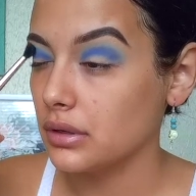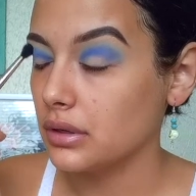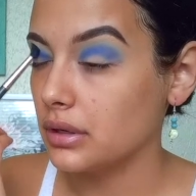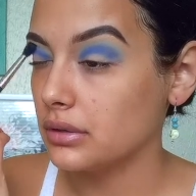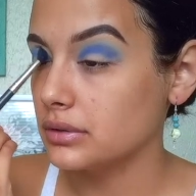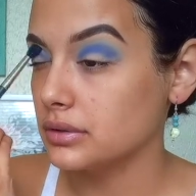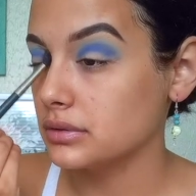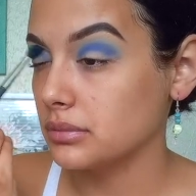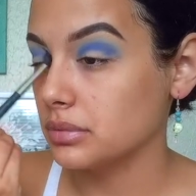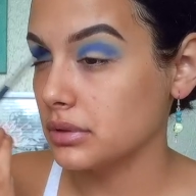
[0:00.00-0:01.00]
colors
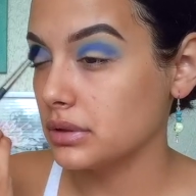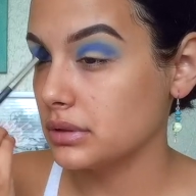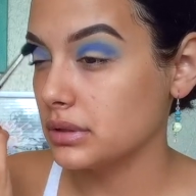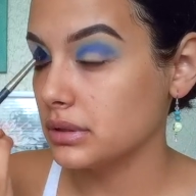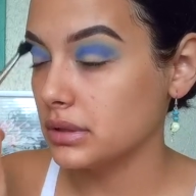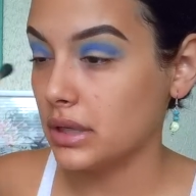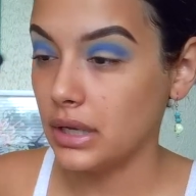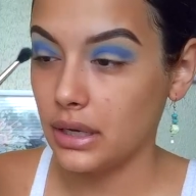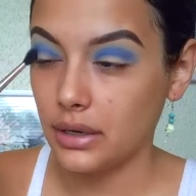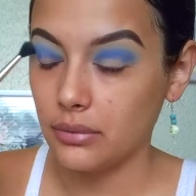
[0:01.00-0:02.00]
blended,
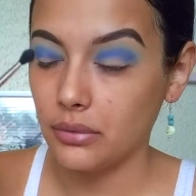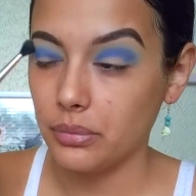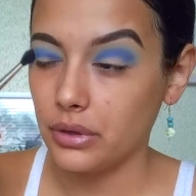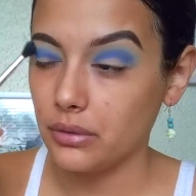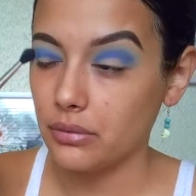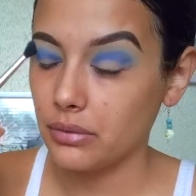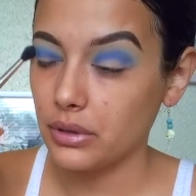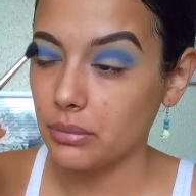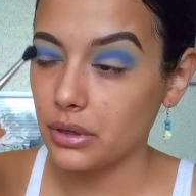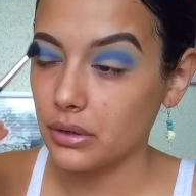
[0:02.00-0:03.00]
and I will be
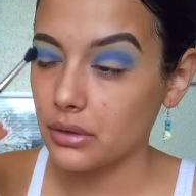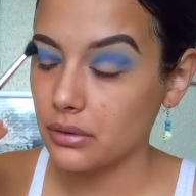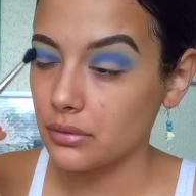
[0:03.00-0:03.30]
right back.